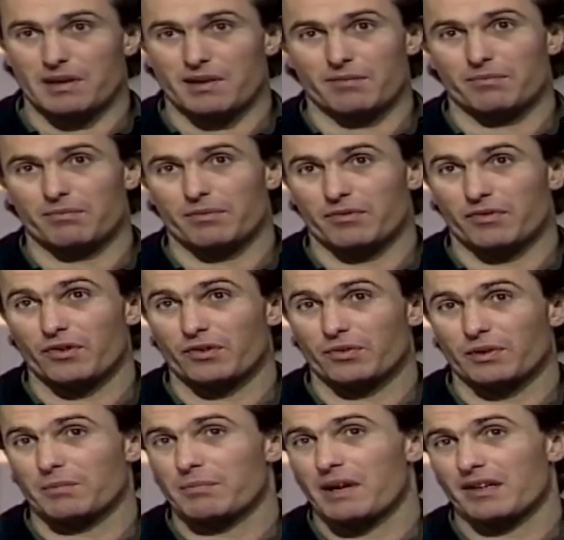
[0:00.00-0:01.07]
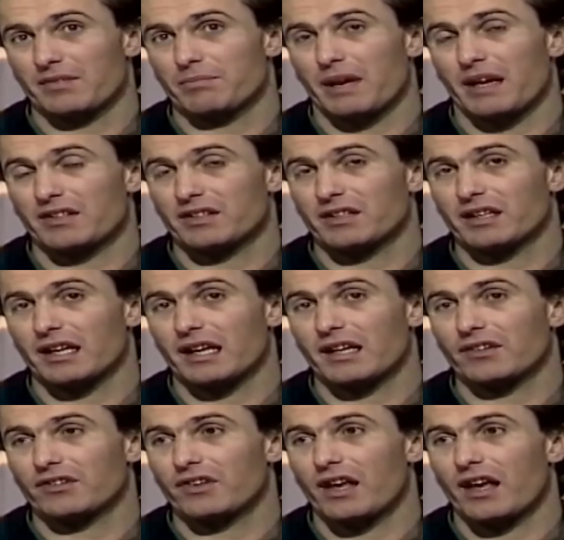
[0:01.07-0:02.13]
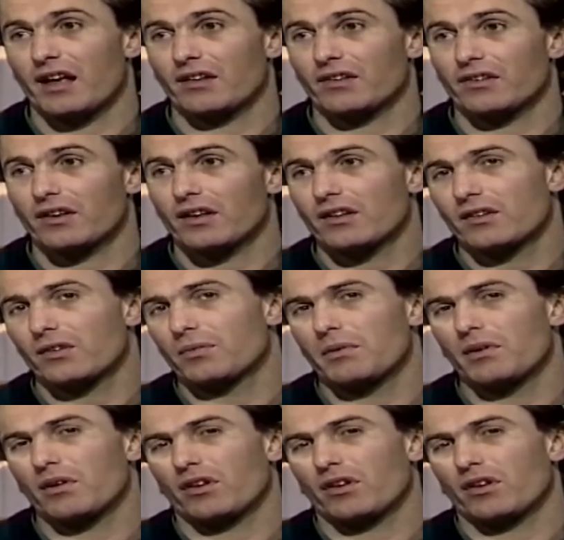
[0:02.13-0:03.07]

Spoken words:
so spent the first week basically getting sounds.